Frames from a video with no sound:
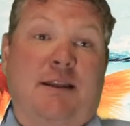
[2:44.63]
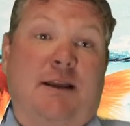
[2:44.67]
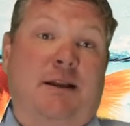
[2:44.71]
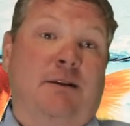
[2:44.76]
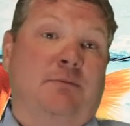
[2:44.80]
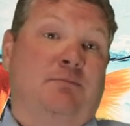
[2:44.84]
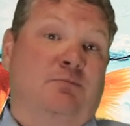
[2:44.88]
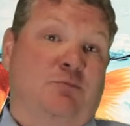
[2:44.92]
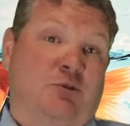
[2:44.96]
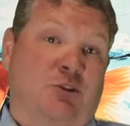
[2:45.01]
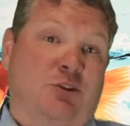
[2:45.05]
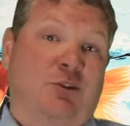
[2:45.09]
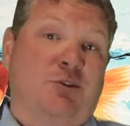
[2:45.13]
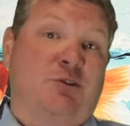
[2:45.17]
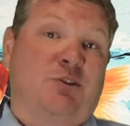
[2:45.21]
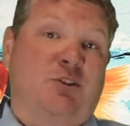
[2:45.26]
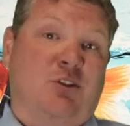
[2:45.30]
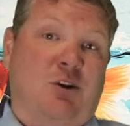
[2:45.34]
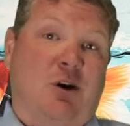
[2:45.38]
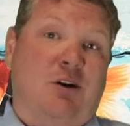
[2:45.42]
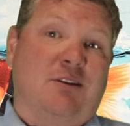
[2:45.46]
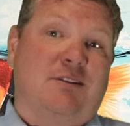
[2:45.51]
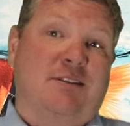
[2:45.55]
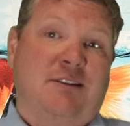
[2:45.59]
then should
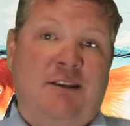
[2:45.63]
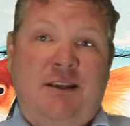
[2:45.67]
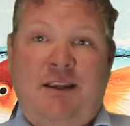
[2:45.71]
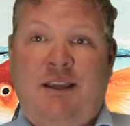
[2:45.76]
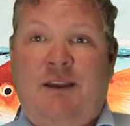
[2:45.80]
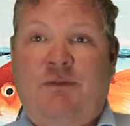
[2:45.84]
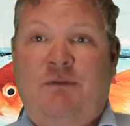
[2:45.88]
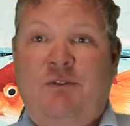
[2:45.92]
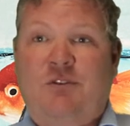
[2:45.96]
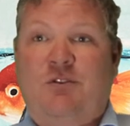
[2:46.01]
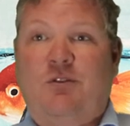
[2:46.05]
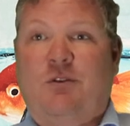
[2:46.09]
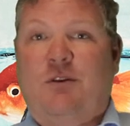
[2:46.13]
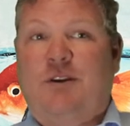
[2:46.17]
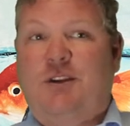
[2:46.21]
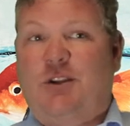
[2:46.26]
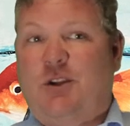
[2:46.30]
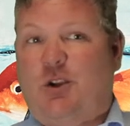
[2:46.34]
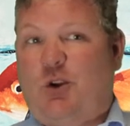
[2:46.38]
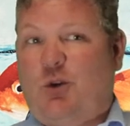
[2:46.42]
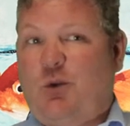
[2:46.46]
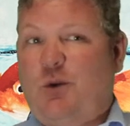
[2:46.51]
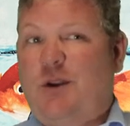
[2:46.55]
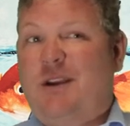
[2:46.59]
start seeing inventory
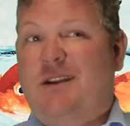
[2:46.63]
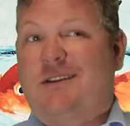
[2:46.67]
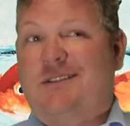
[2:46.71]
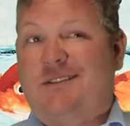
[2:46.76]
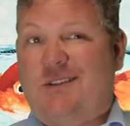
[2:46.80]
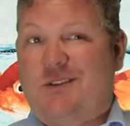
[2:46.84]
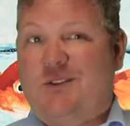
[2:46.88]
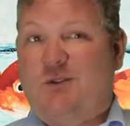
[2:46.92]
decrease